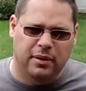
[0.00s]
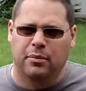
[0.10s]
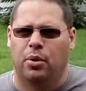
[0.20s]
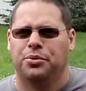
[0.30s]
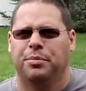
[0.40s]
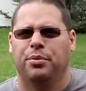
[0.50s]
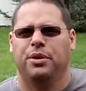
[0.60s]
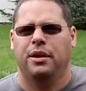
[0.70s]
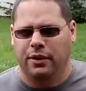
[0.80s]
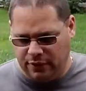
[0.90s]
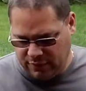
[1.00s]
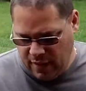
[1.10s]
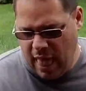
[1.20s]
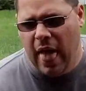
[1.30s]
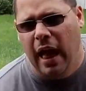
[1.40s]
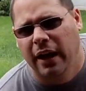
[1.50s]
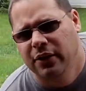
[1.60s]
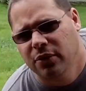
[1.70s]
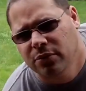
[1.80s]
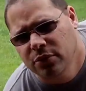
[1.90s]
me multiple years. I
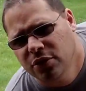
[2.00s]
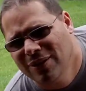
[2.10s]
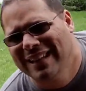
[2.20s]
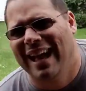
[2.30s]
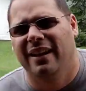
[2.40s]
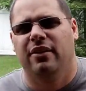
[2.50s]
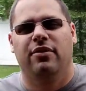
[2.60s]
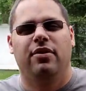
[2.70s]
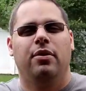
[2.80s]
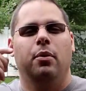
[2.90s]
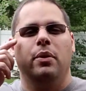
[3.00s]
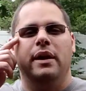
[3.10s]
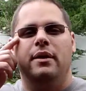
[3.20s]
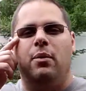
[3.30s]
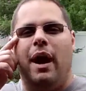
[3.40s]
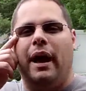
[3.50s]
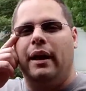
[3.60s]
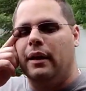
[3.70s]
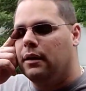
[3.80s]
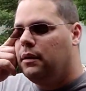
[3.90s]
don't do a lot of weed
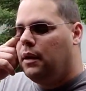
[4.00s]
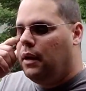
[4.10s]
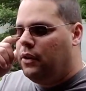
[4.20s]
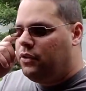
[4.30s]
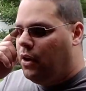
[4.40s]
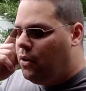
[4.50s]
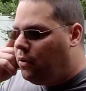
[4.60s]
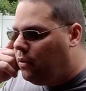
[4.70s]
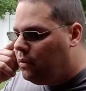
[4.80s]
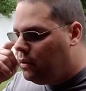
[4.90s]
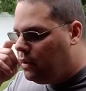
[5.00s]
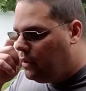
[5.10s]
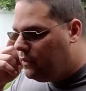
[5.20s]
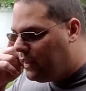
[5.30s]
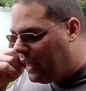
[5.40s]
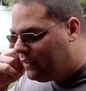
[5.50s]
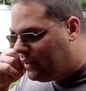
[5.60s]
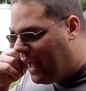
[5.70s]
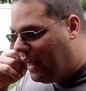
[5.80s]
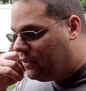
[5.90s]
whacking. So that's
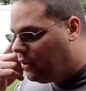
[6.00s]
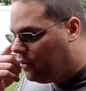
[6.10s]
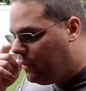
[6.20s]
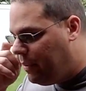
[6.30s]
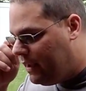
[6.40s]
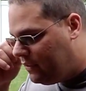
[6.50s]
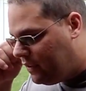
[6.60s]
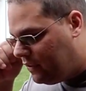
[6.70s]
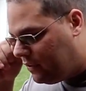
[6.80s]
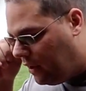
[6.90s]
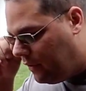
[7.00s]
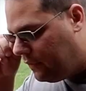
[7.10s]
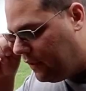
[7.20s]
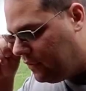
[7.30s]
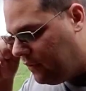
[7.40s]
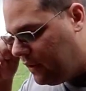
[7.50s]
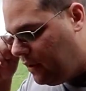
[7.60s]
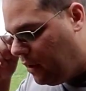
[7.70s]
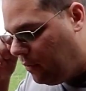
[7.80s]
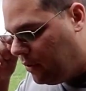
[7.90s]
that. So the basis of this
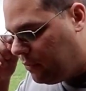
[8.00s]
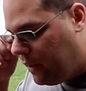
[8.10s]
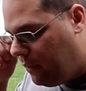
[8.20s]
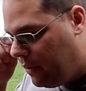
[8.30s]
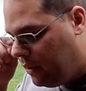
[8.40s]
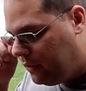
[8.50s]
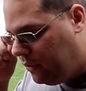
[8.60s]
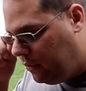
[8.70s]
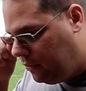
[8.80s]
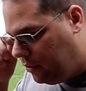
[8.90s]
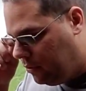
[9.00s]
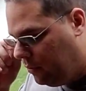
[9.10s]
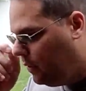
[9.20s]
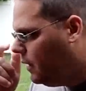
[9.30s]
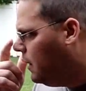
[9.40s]
video was when I went onto YouTube,